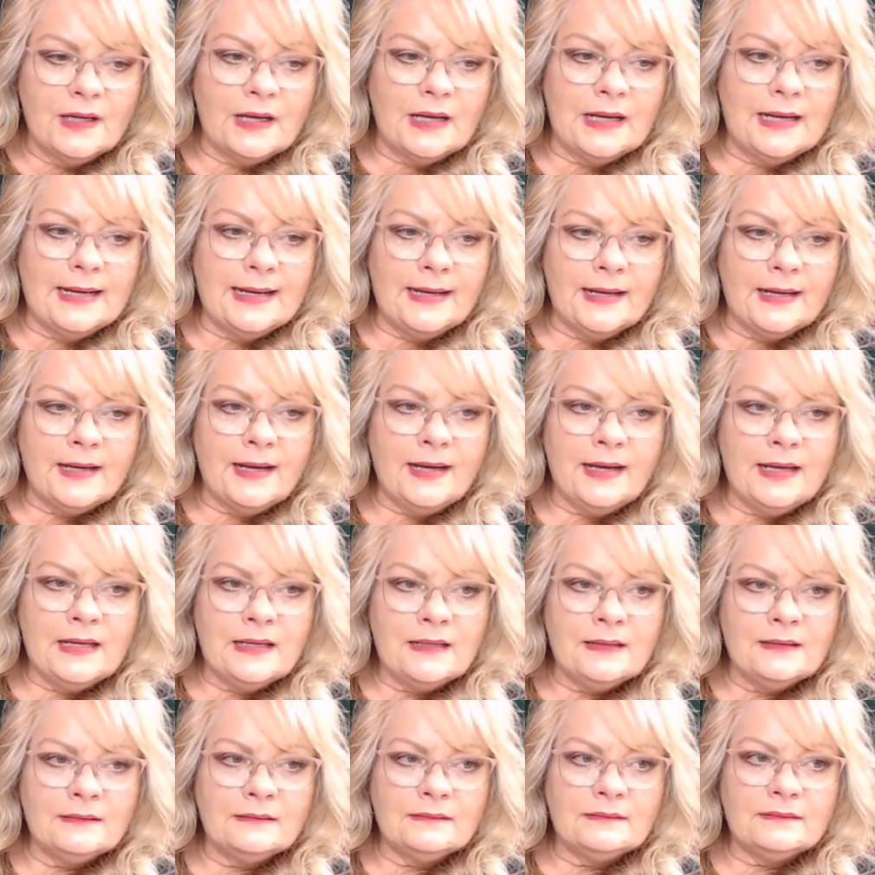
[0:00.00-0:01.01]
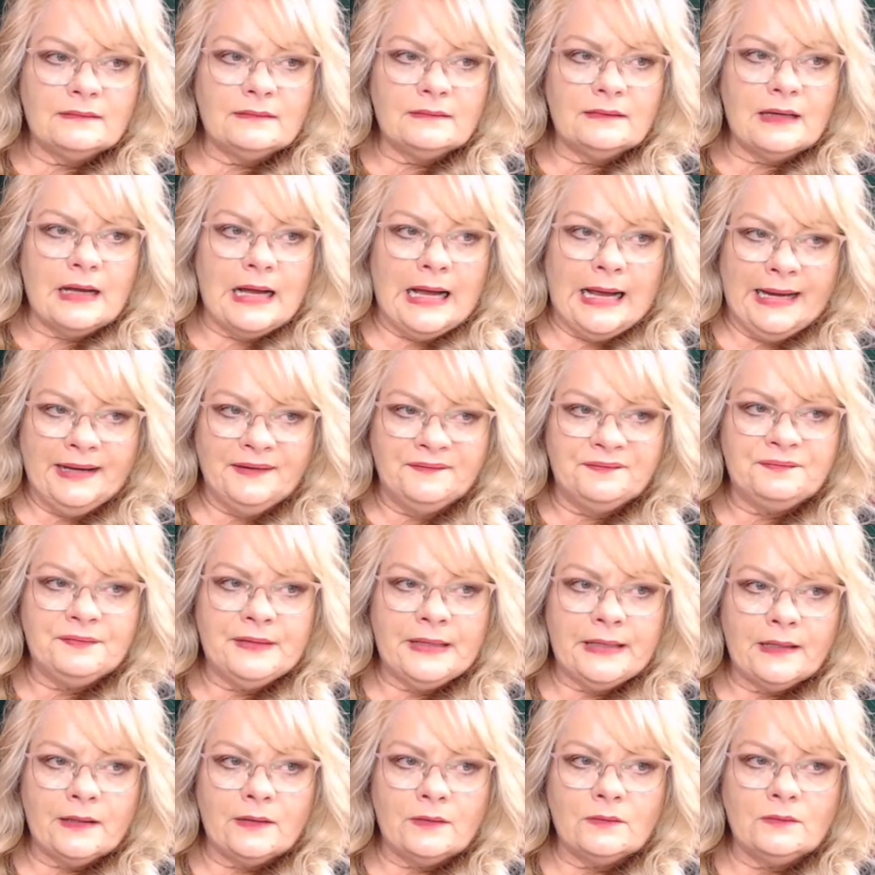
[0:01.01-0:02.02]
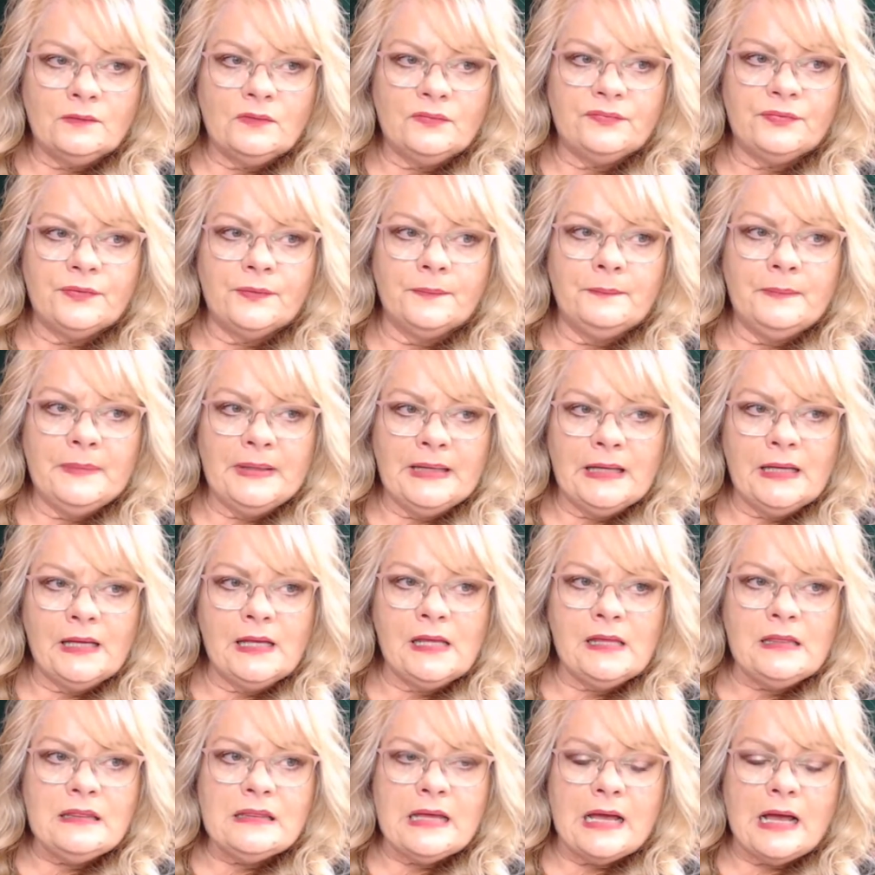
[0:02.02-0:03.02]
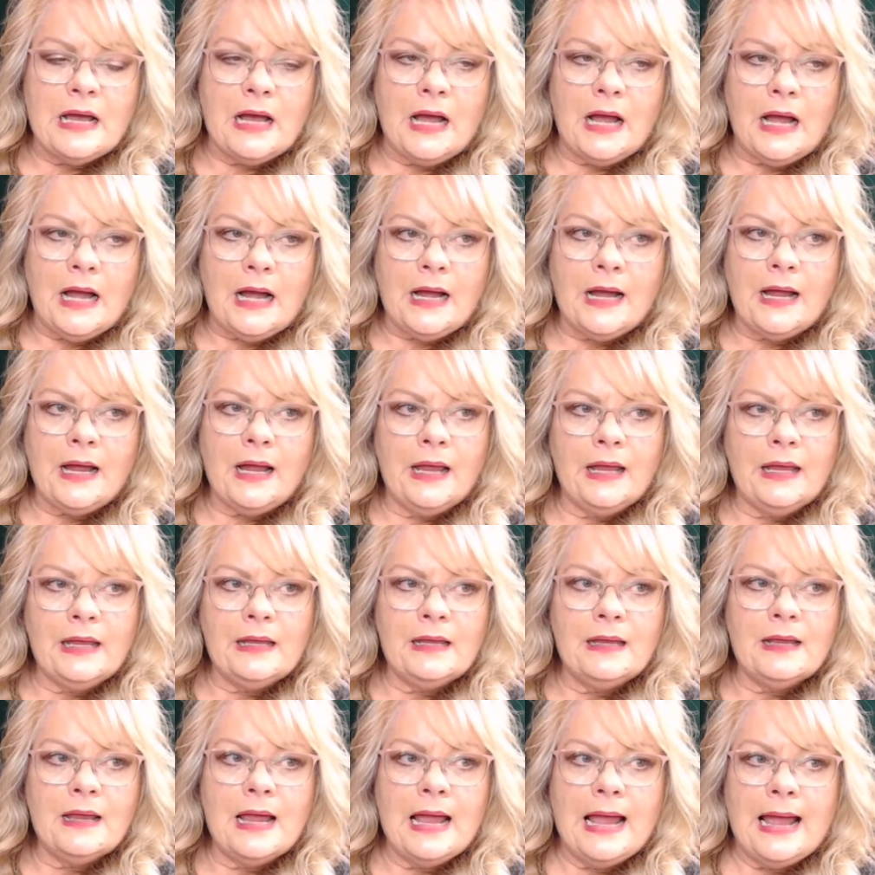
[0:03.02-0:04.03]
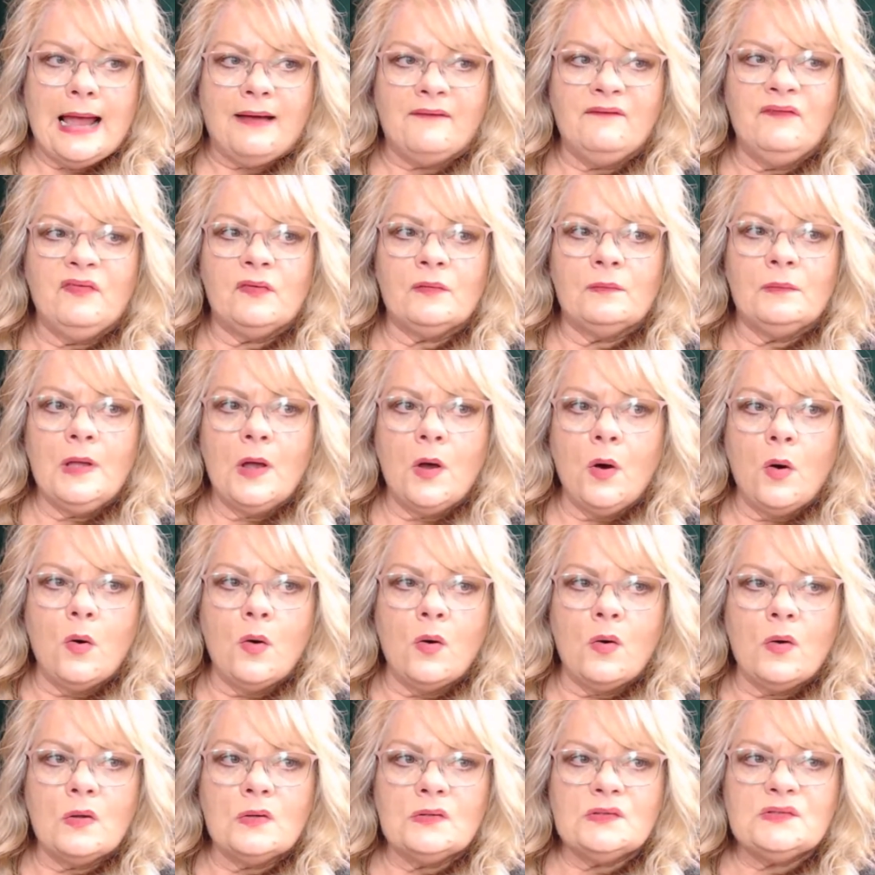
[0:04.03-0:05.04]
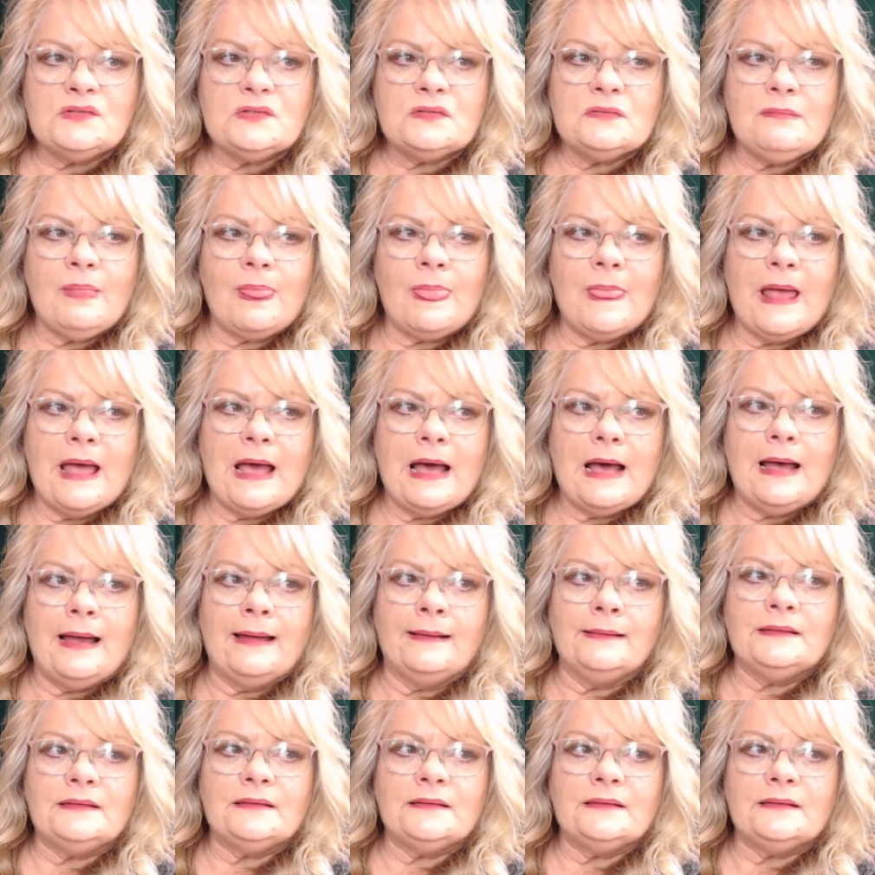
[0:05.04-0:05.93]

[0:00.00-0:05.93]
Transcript: I found for me that I had some goals that